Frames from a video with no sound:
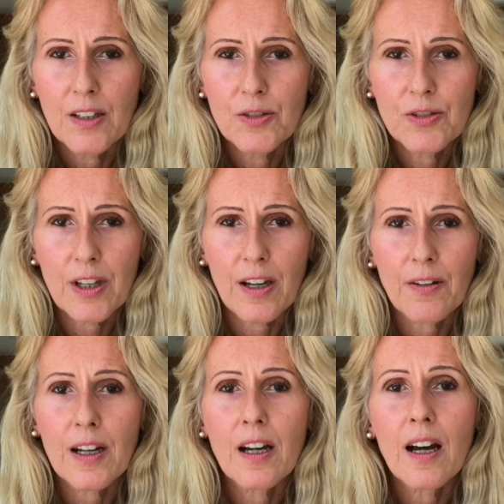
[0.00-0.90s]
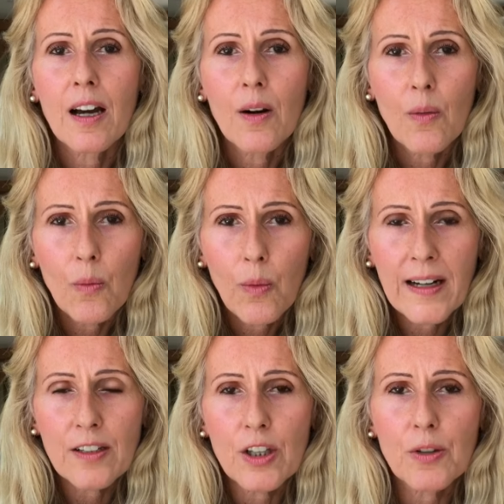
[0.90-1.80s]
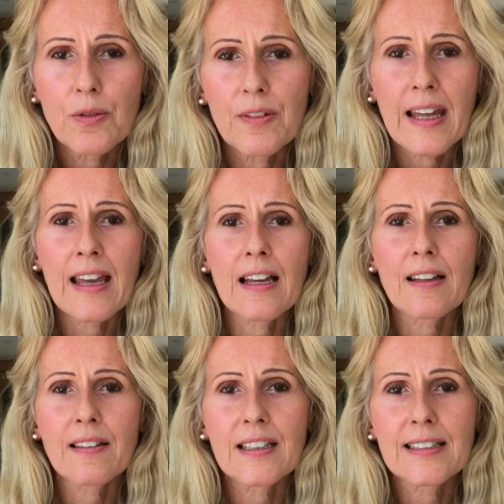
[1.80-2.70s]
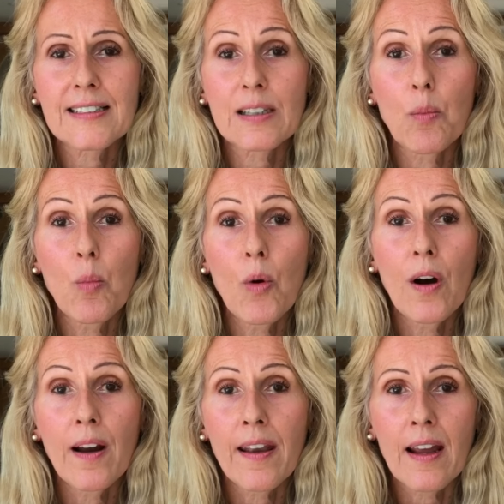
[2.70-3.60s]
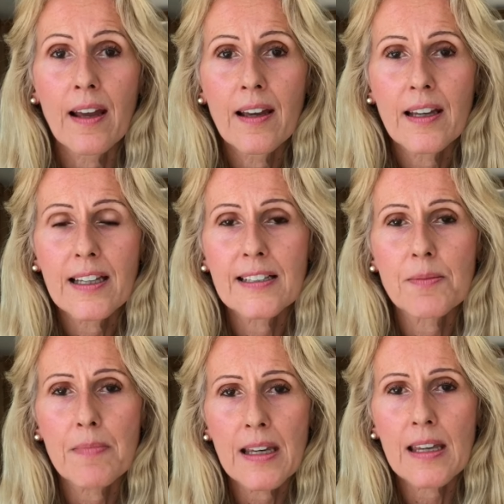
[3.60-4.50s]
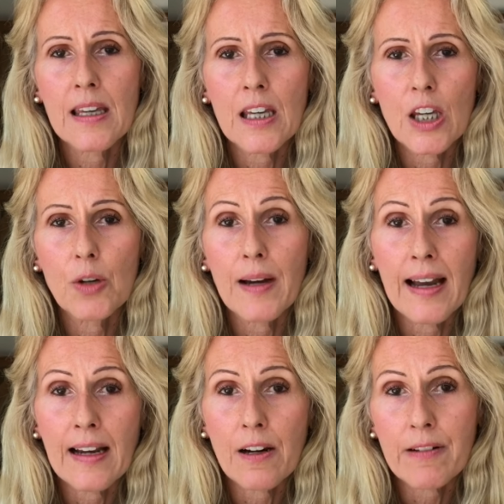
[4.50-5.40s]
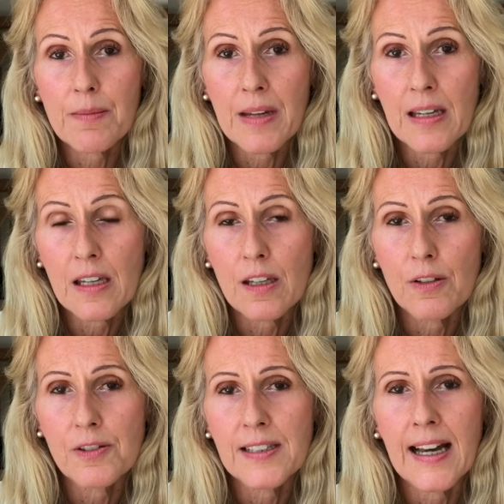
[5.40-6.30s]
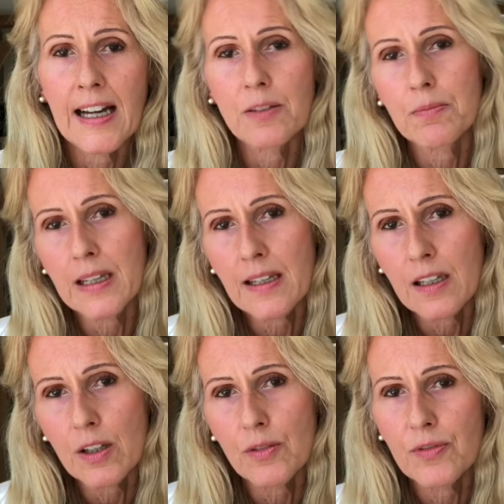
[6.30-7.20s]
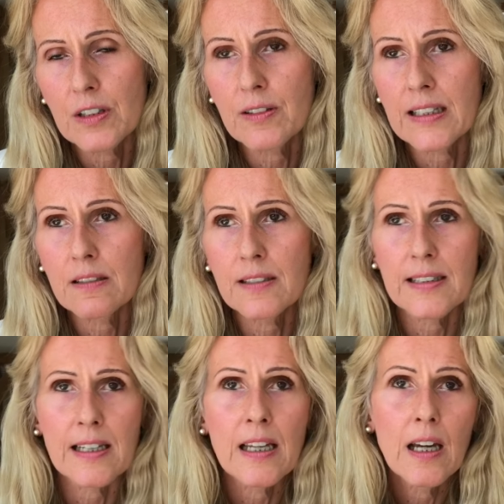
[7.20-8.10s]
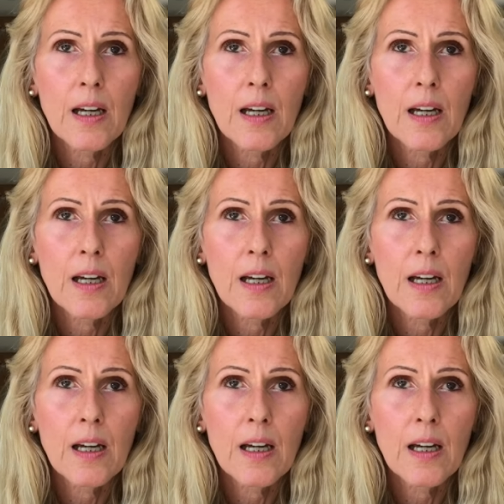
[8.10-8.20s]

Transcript: So when you think that someone is making you angry, making you sad, making you feel guilty,